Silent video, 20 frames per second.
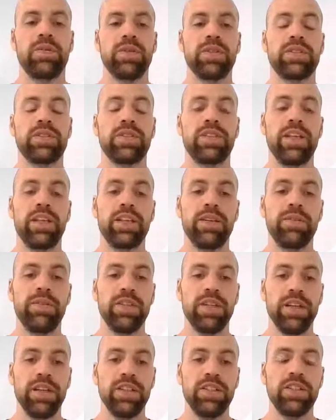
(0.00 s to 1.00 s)
with the
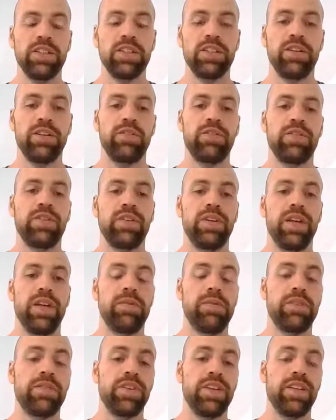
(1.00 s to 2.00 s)
determination of
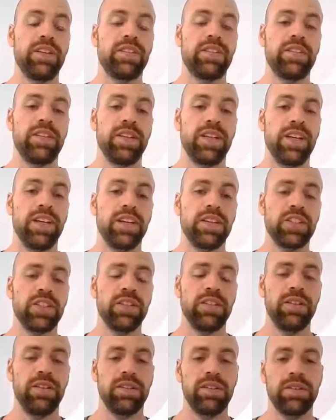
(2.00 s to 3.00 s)
MFS
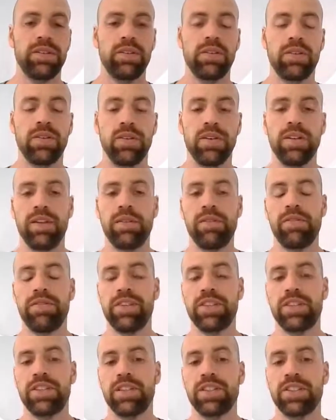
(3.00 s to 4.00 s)
action, a so-called
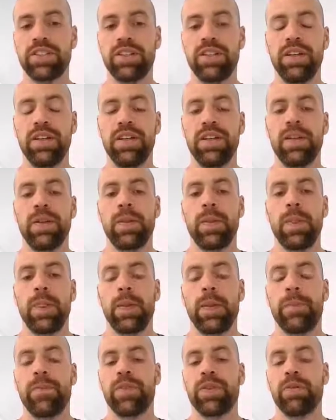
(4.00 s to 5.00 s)
MFS action,
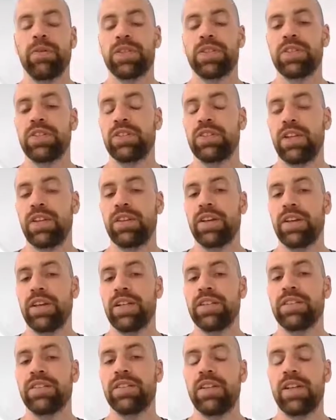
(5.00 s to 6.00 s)
which is nothing
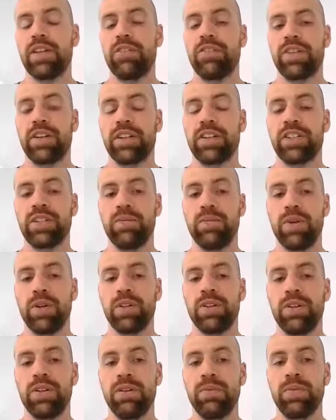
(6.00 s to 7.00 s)
else than a function
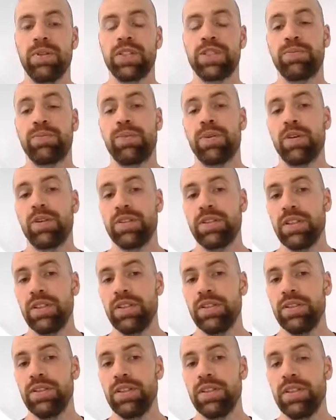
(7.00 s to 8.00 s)
module which
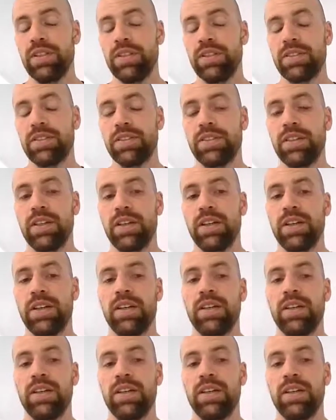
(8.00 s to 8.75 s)
processes